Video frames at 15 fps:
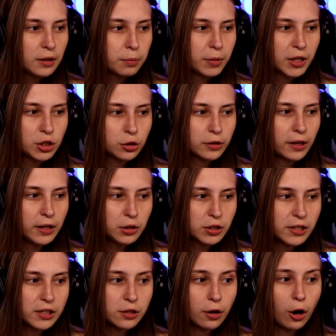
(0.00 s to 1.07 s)
make sure that you
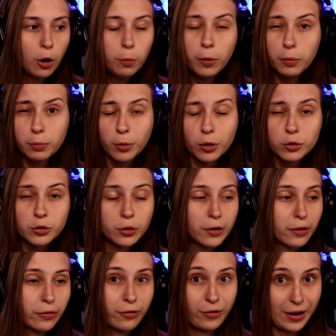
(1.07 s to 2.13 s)
set your output mode on
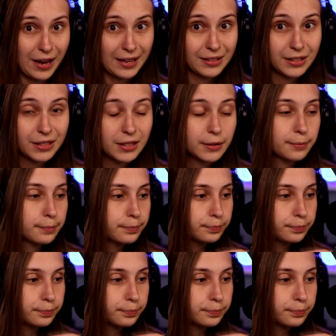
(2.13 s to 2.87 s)
advanced.